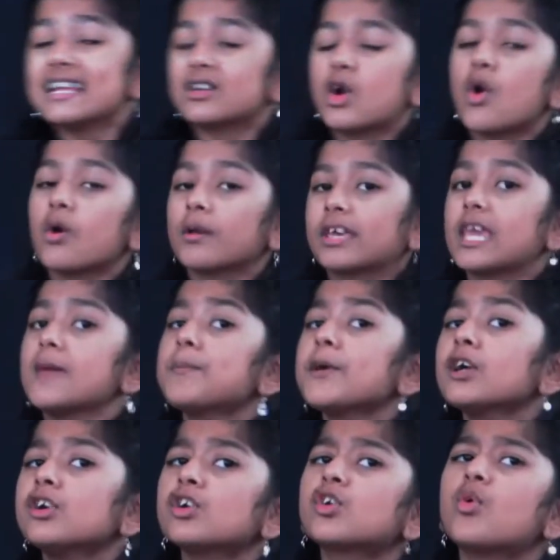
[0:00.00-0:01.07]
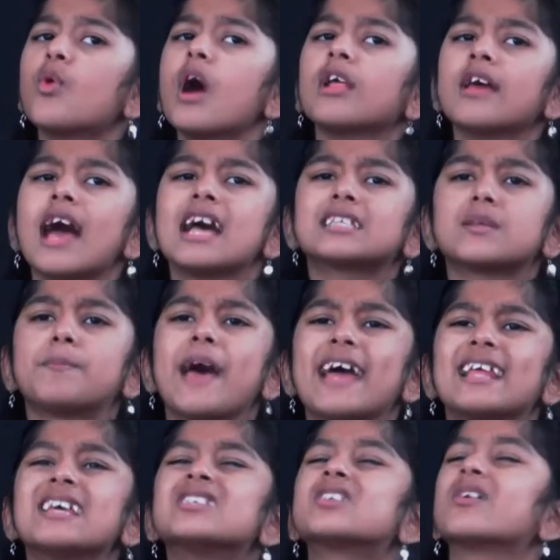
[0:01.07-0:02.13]
Keeping a koala as a
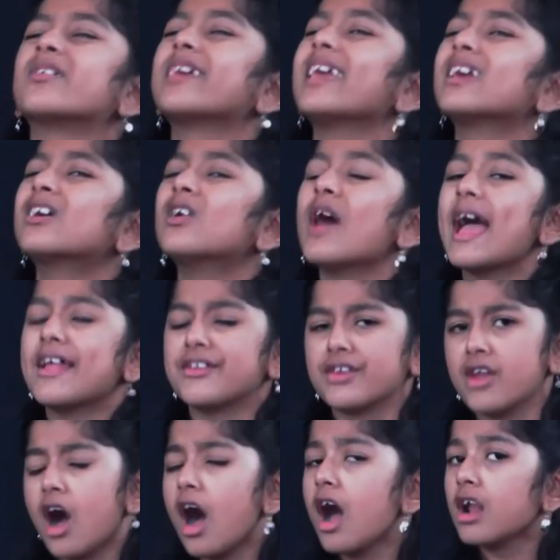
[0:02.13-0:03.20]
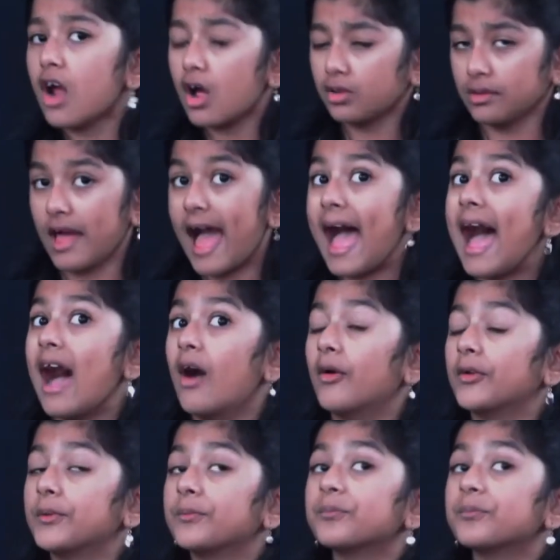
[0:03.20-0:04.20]
pet is illegal and not allowed.